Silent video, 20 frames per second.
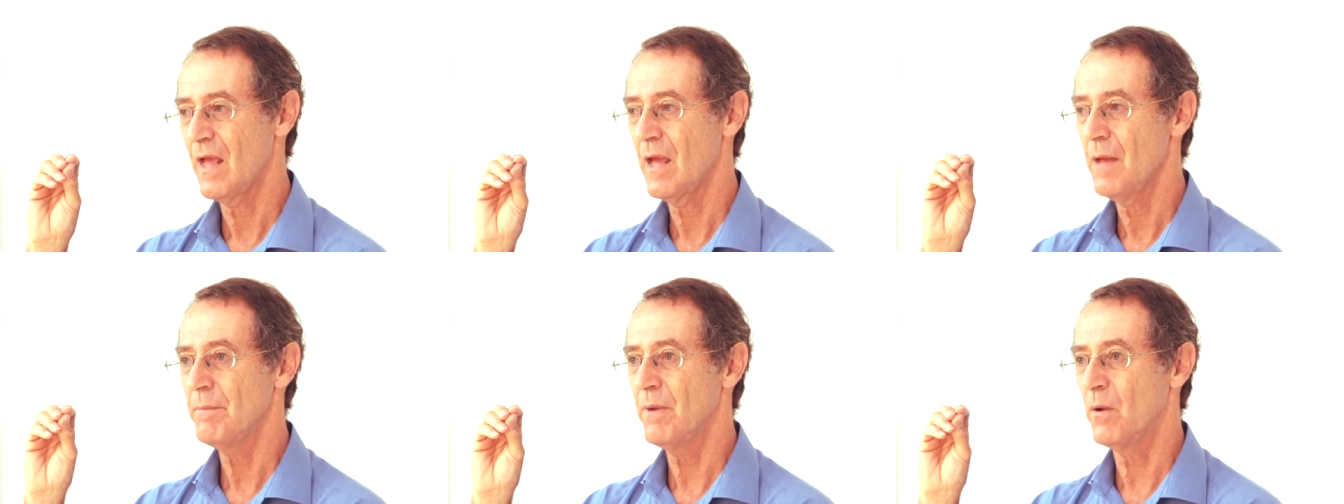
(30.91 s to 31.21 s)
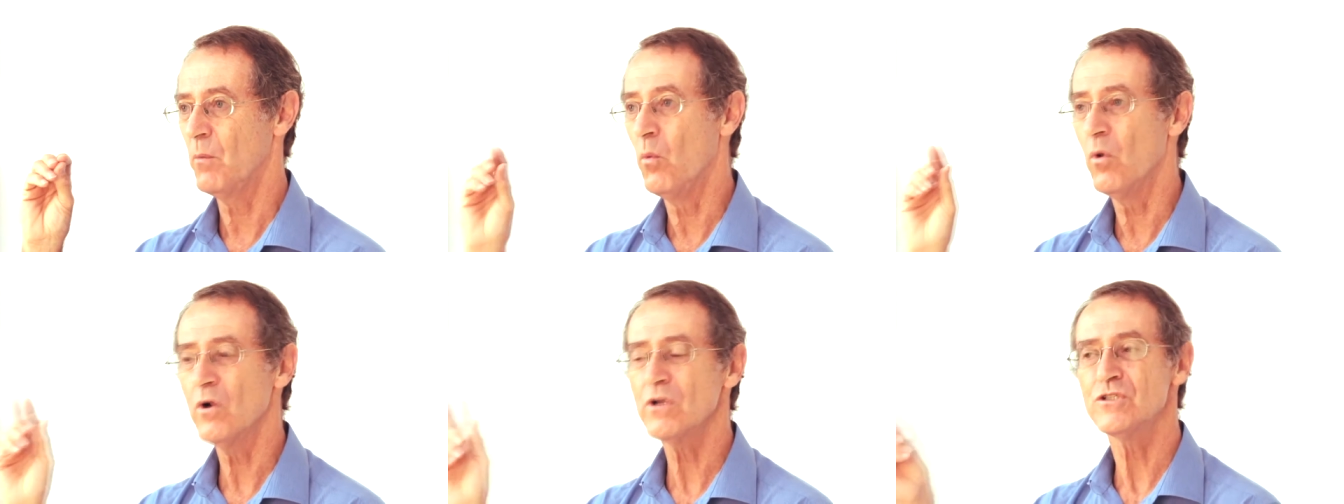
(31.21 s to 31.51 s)
but
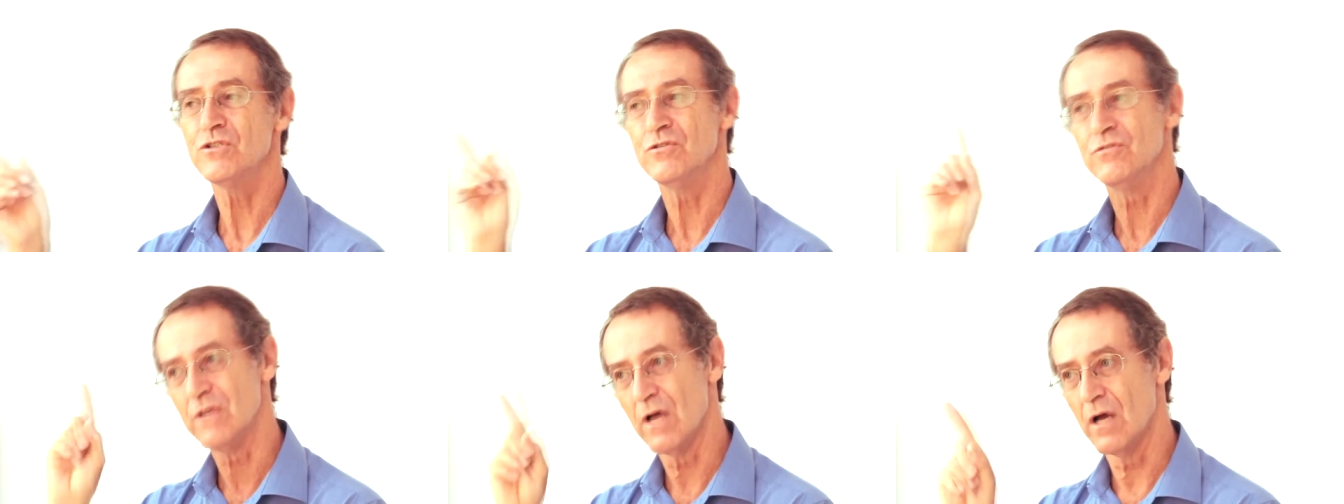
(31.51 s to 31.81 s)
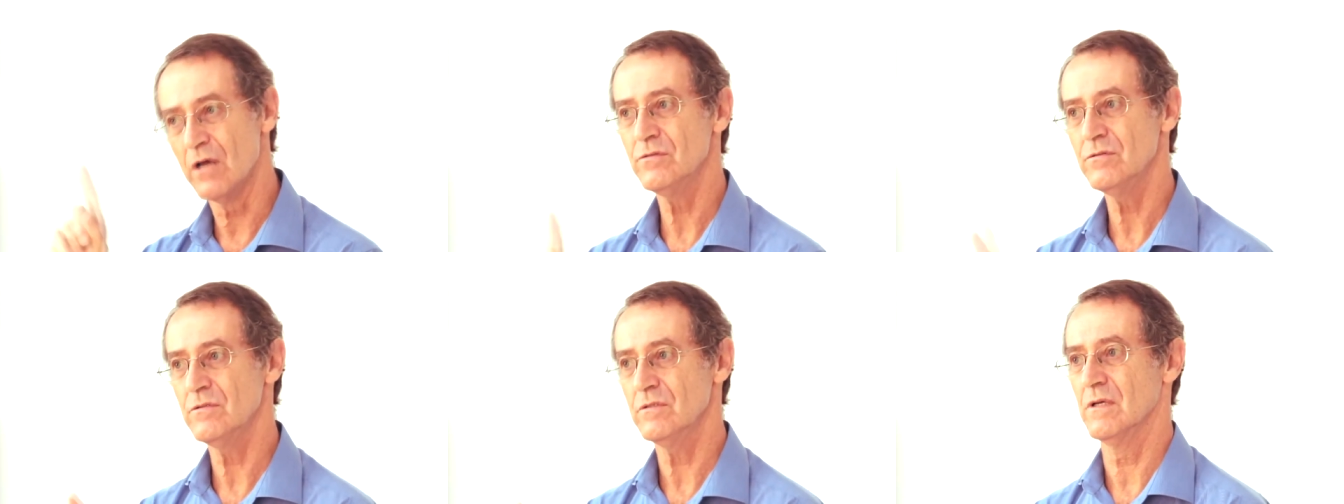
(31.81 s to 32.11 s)
what you
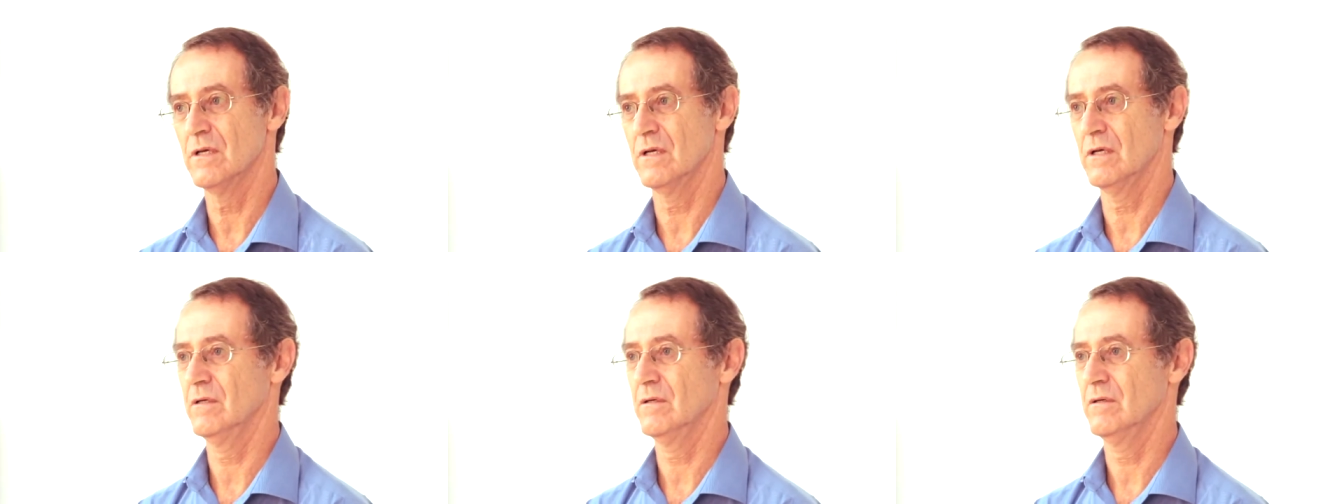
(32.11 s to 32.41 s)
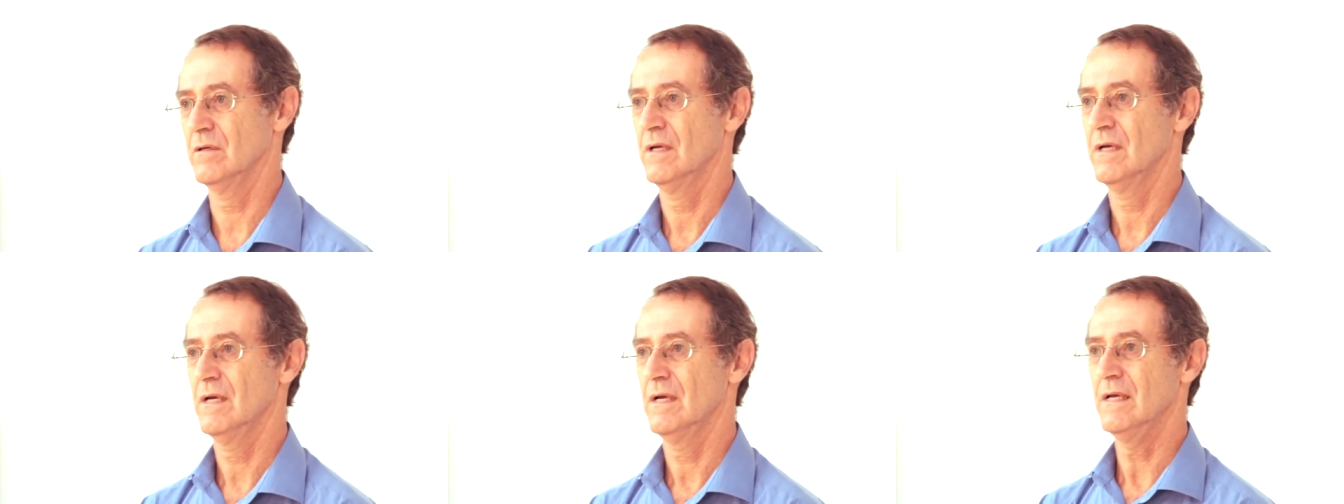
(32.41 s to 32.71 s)
don't know
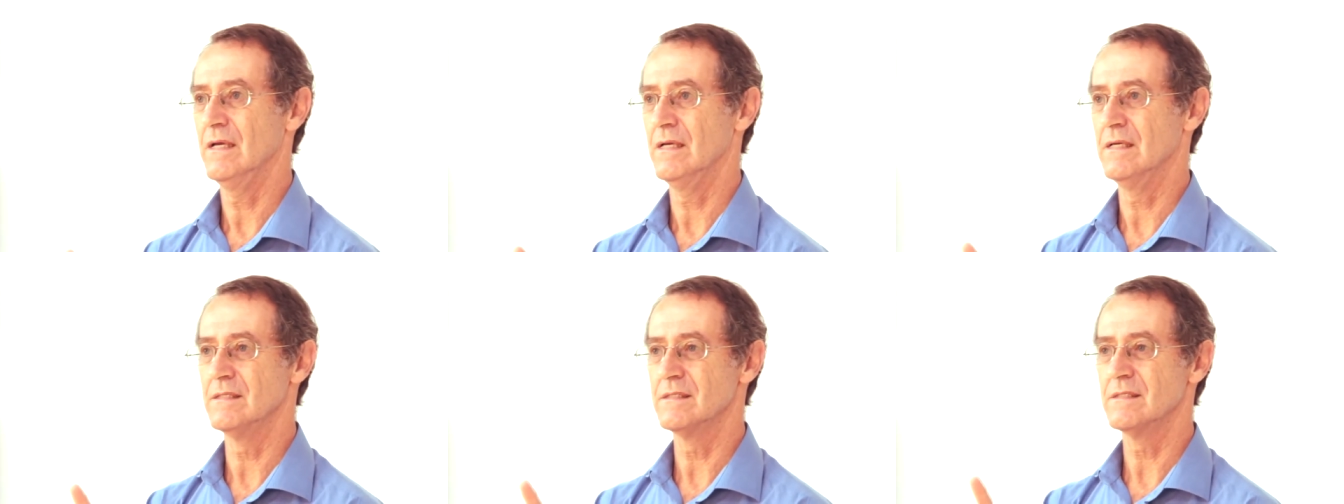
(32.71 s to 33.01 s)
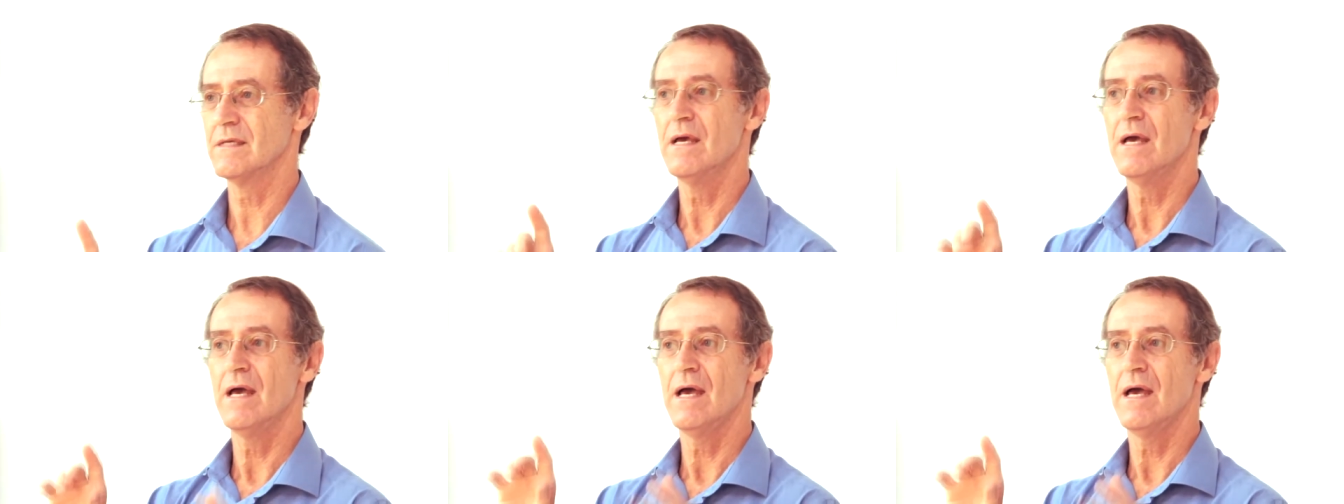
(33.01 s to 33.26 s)
is